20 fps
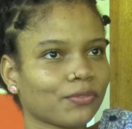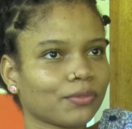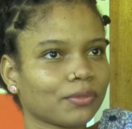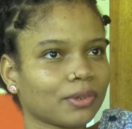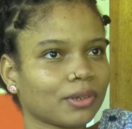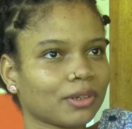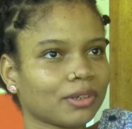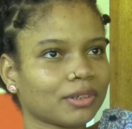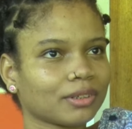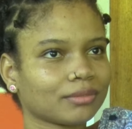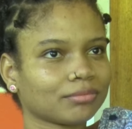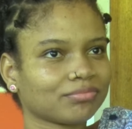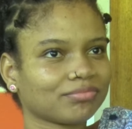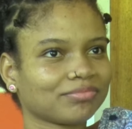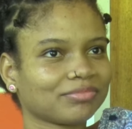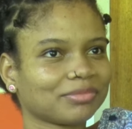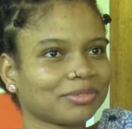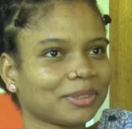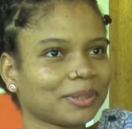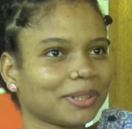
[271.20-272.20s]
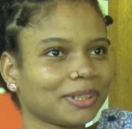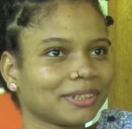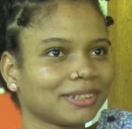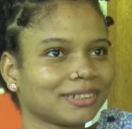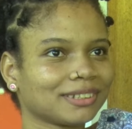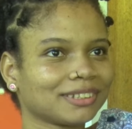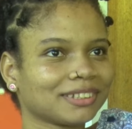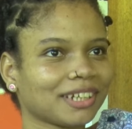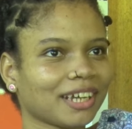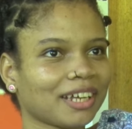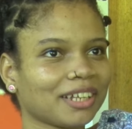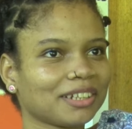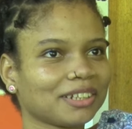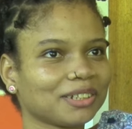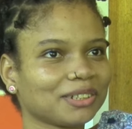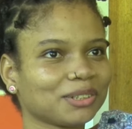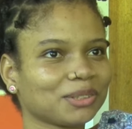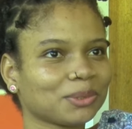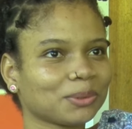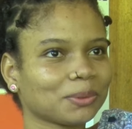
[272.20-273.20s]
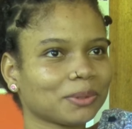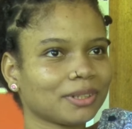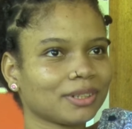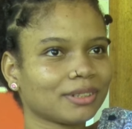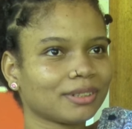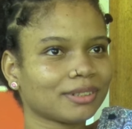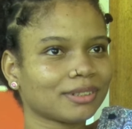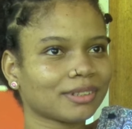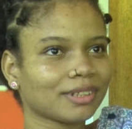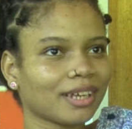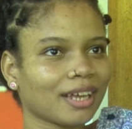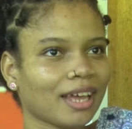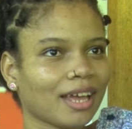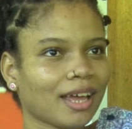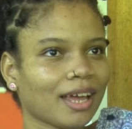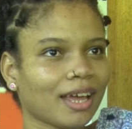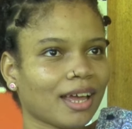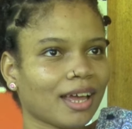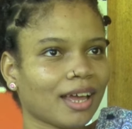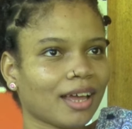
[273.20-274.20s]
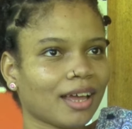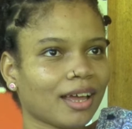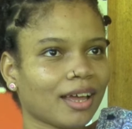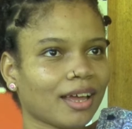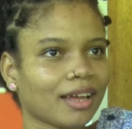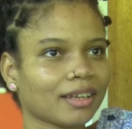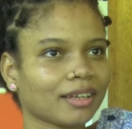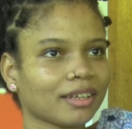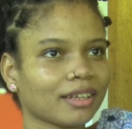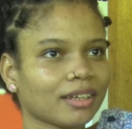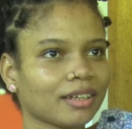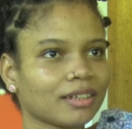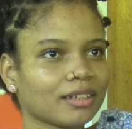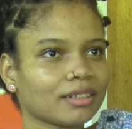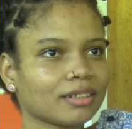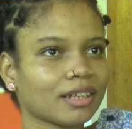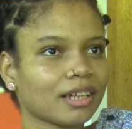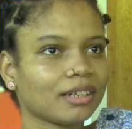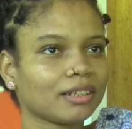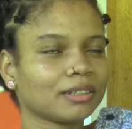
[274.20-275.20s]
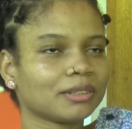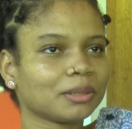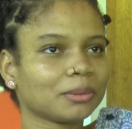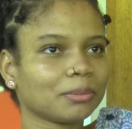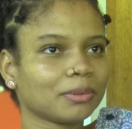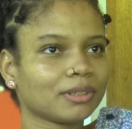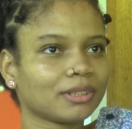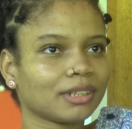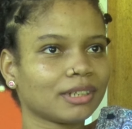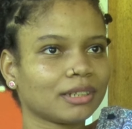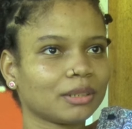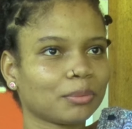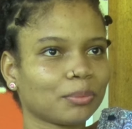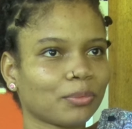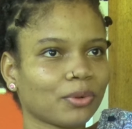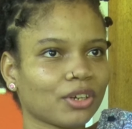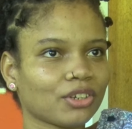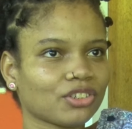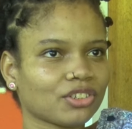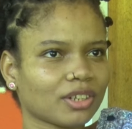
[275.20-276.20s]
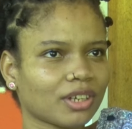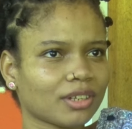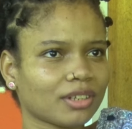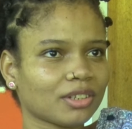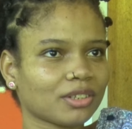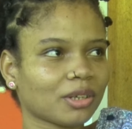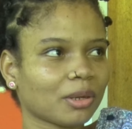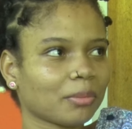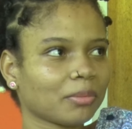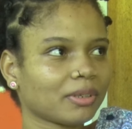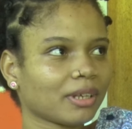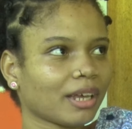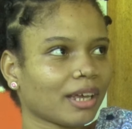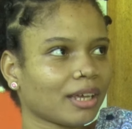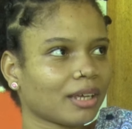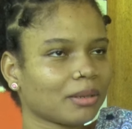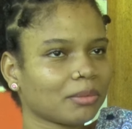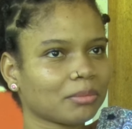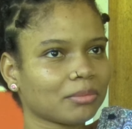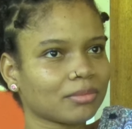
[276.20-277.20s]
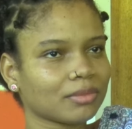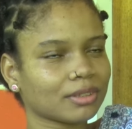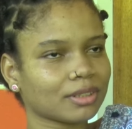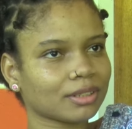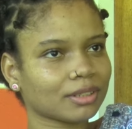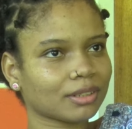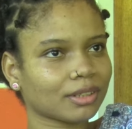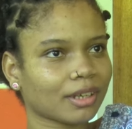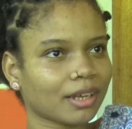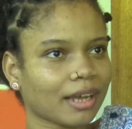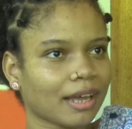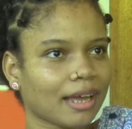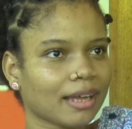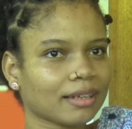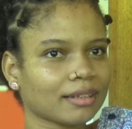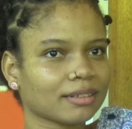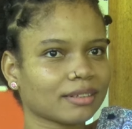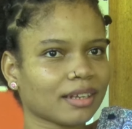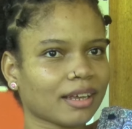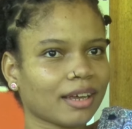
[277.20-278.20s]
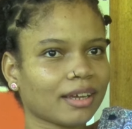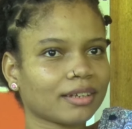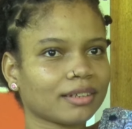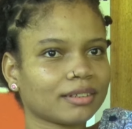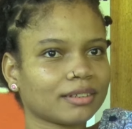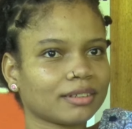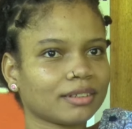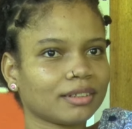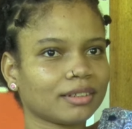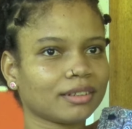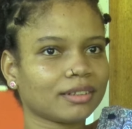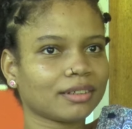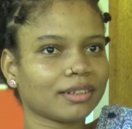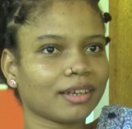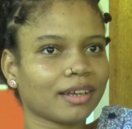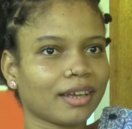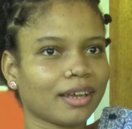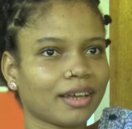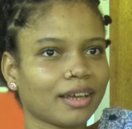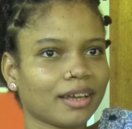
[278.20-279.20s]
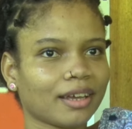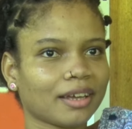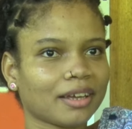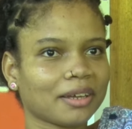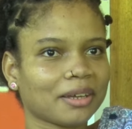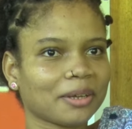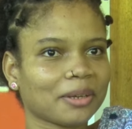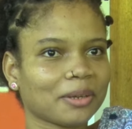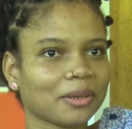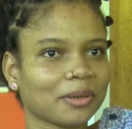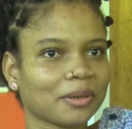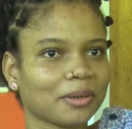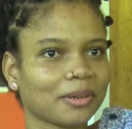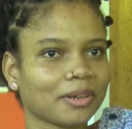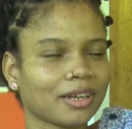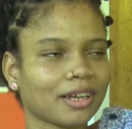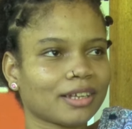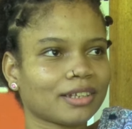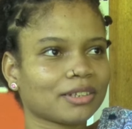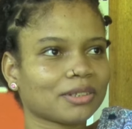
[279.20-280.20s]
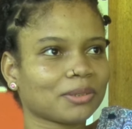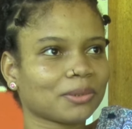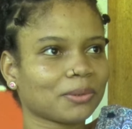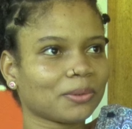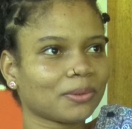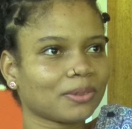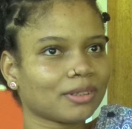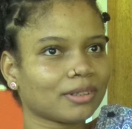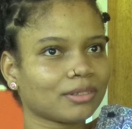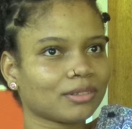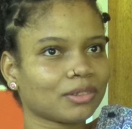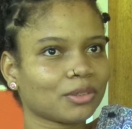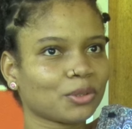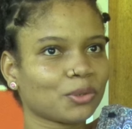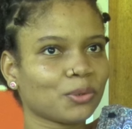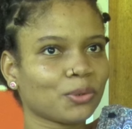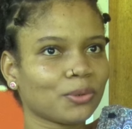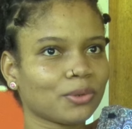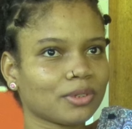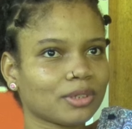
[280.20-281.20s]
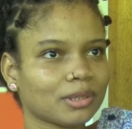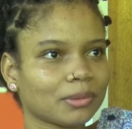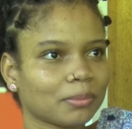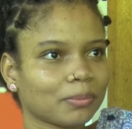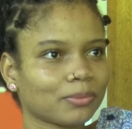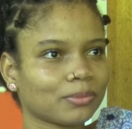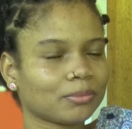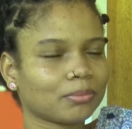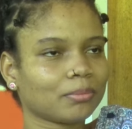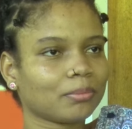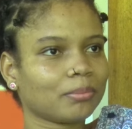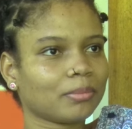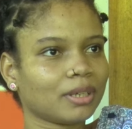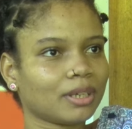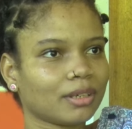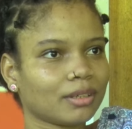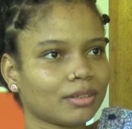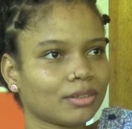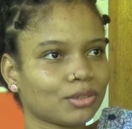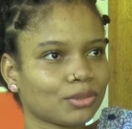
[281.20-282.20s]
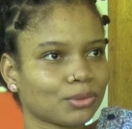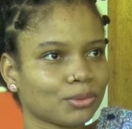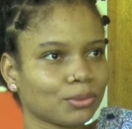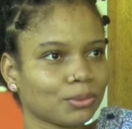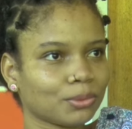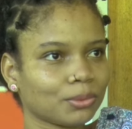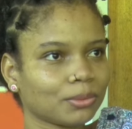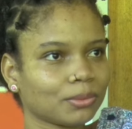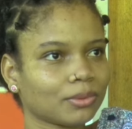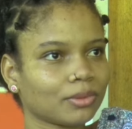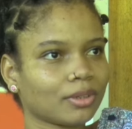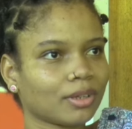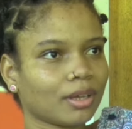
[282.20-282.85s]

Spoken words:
Challenge with, I guess, a little bit of depression, sometimes anxiety. So those mean too.